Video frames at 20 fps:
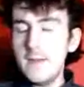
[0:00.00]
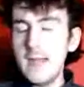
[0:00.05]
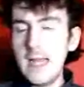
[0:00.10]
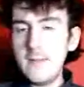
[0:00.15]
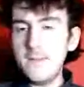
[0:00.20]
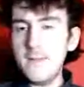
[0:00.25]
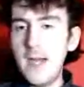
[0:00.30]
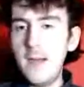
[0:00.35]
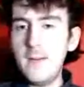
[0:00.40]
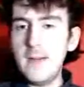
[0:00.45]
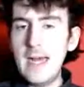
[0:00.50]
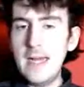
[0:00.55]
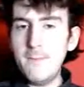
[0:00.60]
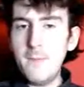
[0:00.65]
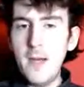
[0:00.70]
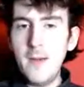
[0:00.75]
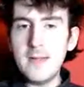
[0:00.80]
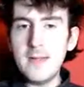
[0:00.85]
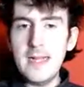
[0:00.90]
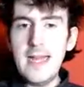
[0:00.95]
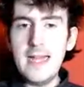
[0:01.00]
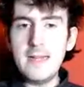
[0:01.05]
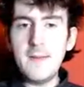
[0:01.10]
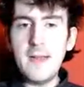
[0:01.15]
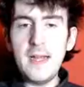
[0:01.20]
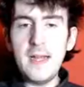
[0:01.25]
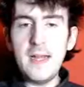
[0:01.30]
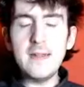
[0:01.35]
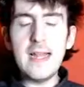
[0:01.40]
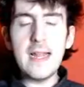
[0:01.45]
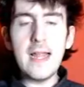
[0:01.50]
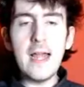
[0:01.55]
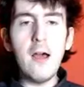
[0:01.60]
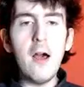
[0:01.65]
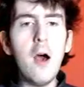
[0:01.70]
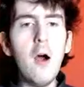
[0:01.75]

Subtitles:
moments like this, we can then go,